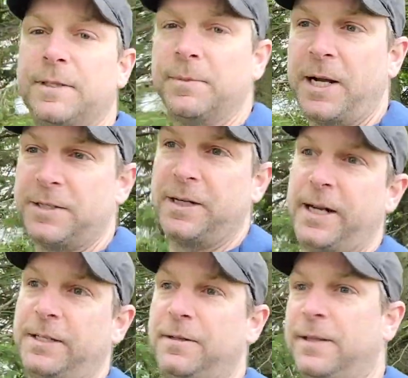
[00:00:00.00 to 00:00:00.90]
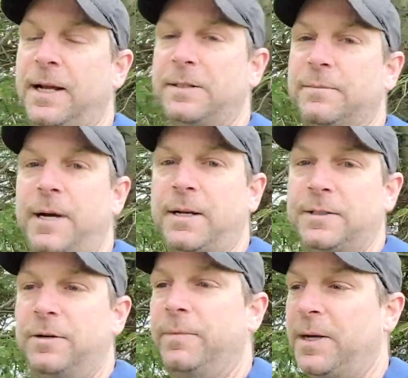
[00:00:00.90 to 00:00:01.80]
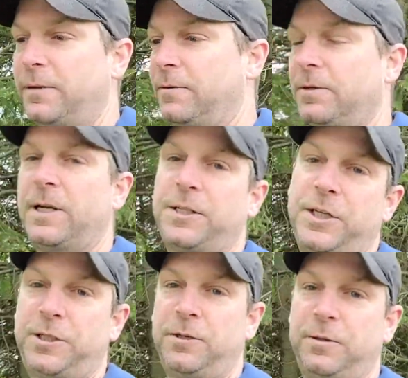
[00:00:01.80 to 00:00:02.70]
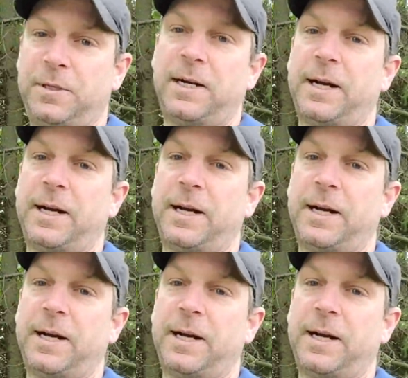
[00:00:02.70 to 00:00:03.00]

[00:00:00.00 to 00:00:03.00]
Some guys are getting 2,000 miles, no belt, no clutch issues.